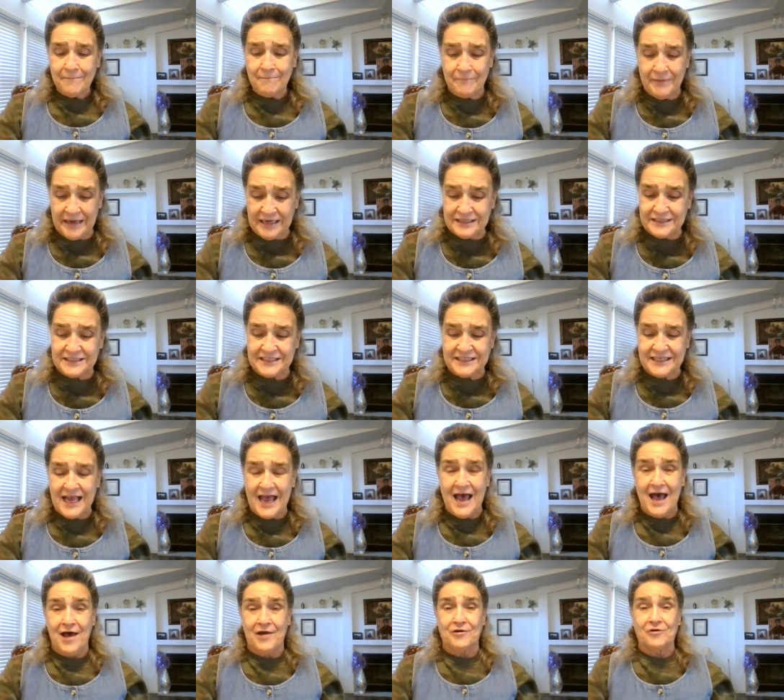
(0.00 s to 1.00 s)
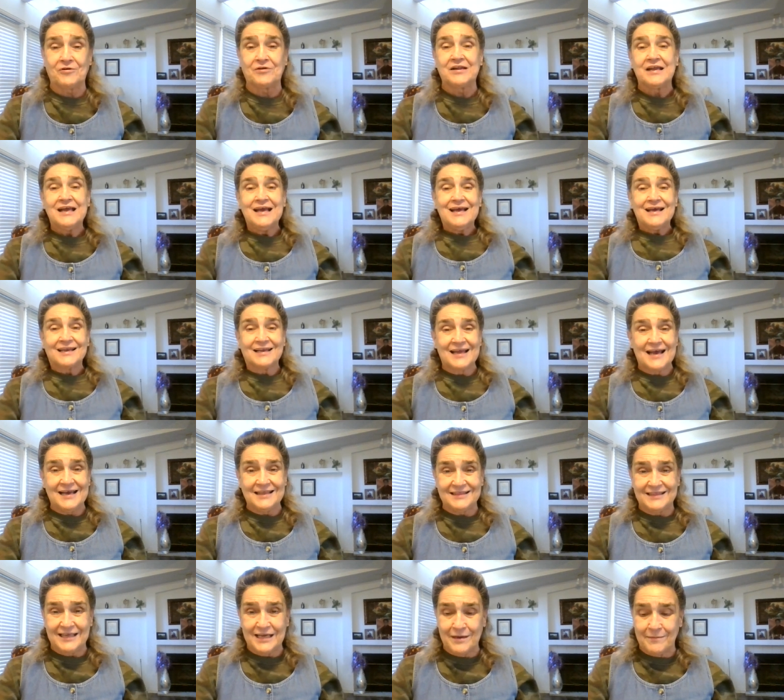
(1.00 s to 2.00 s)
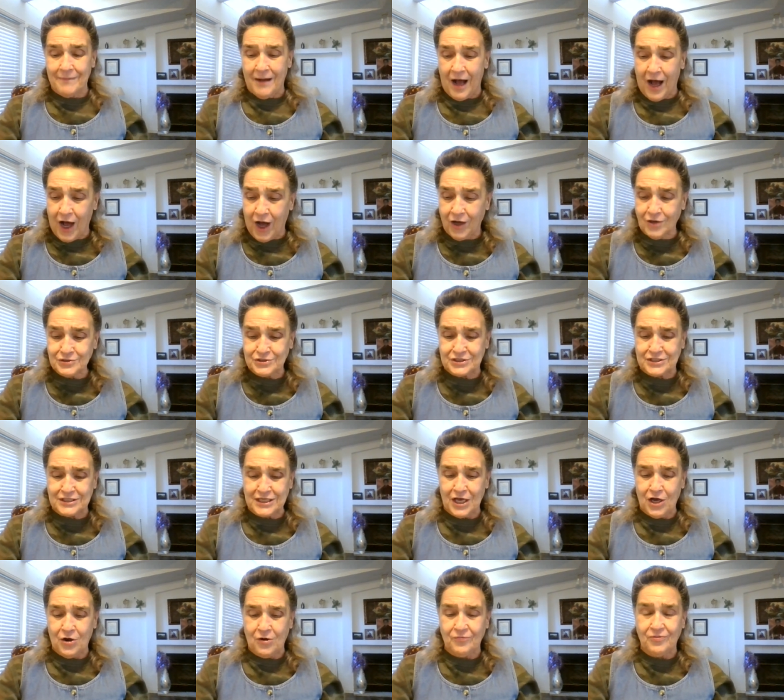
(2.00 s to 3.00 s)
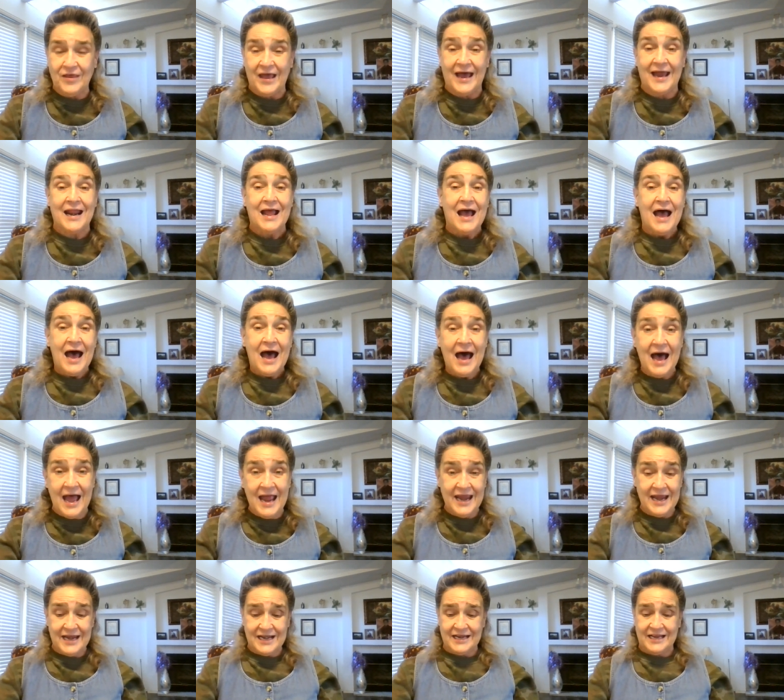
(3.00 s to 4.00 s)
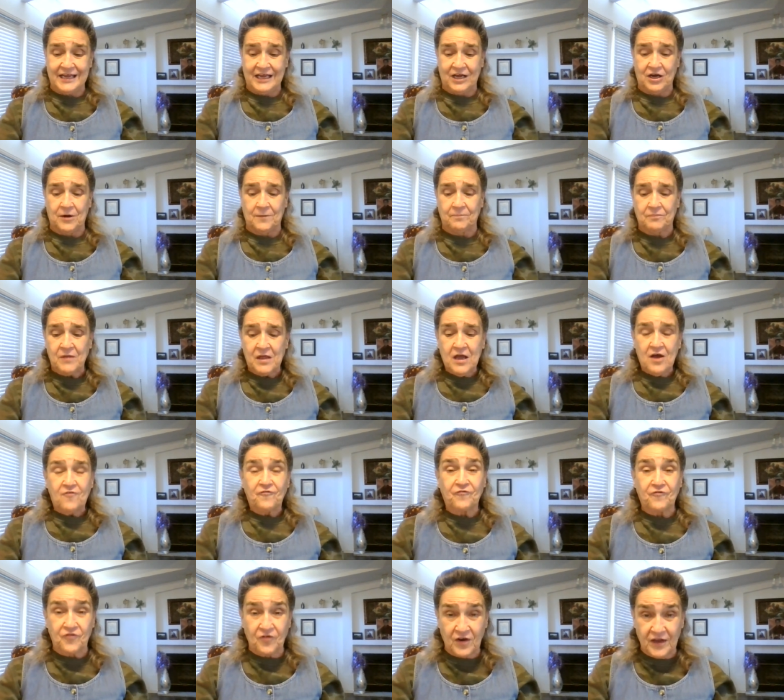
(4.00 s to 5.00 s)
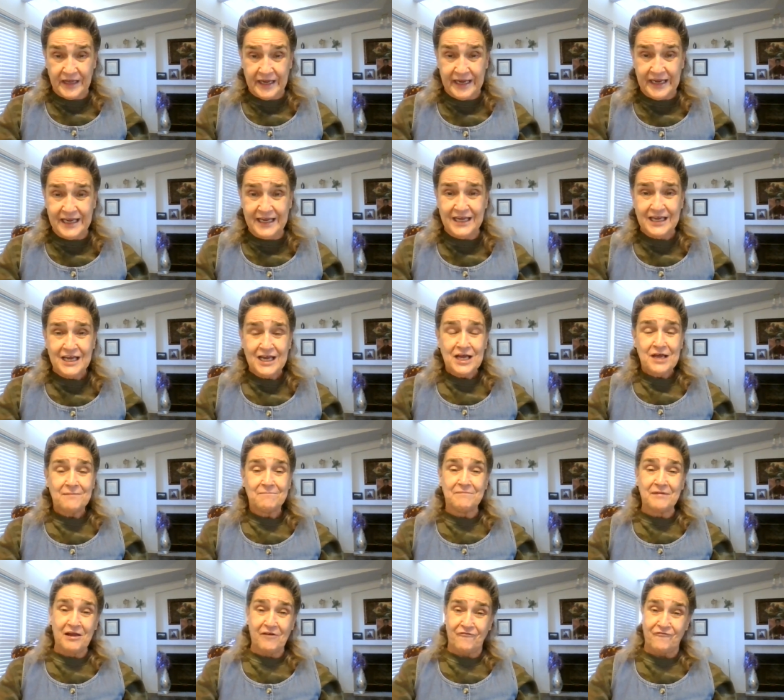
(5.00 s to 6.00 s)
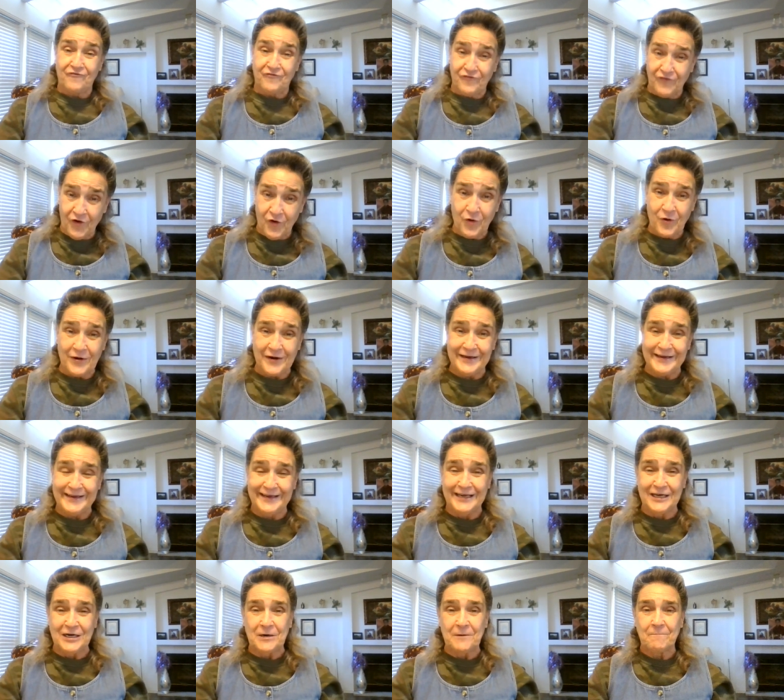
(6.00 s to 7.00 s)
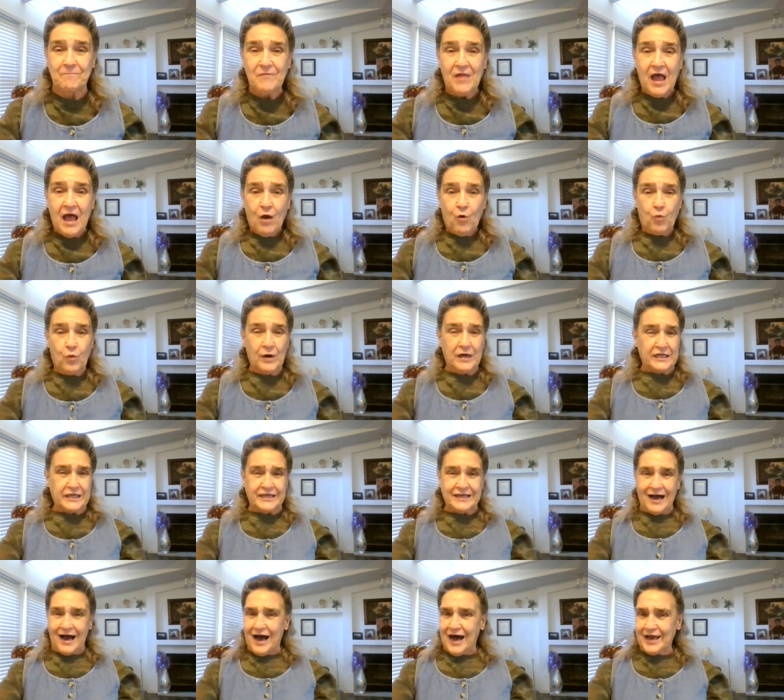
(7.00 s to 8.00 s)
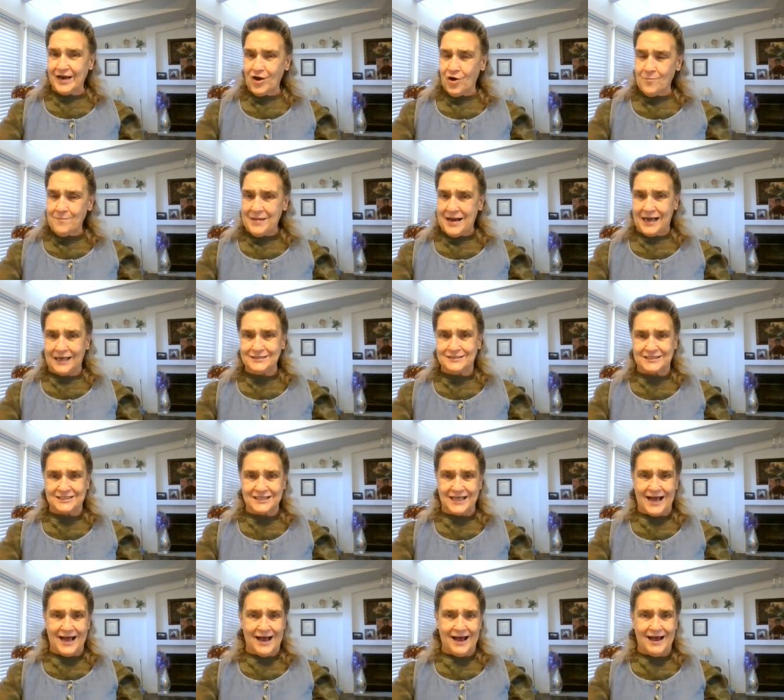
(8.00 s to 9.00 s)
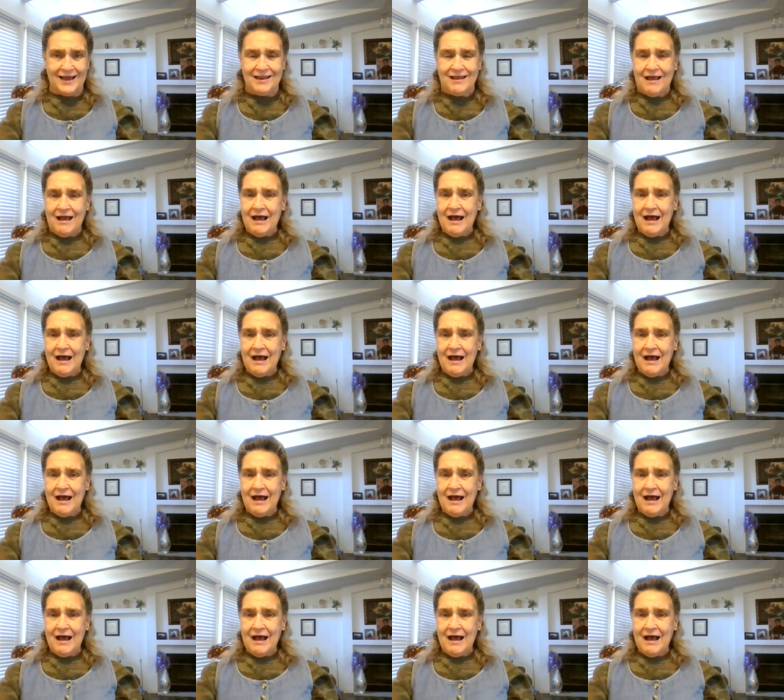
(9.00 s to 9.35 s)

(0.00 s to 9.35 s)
be scattered. Let them also that hate him flee before him. With God on my side,